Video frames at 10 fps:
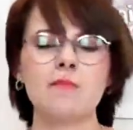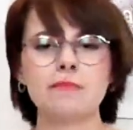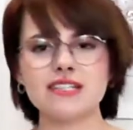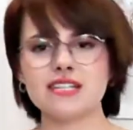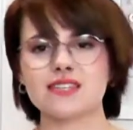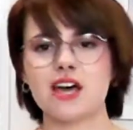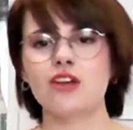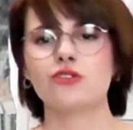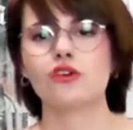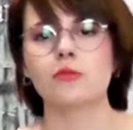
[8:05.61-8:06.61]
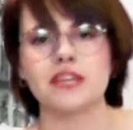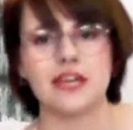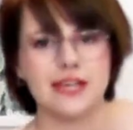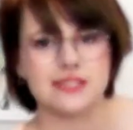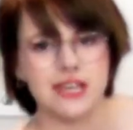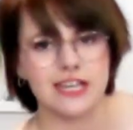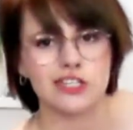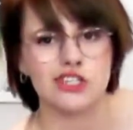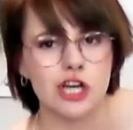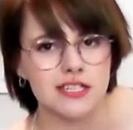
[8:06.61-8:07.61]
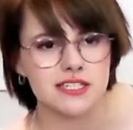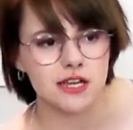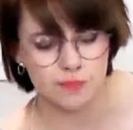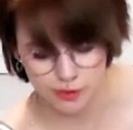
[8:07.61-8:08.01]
A midi skirt normally hits like just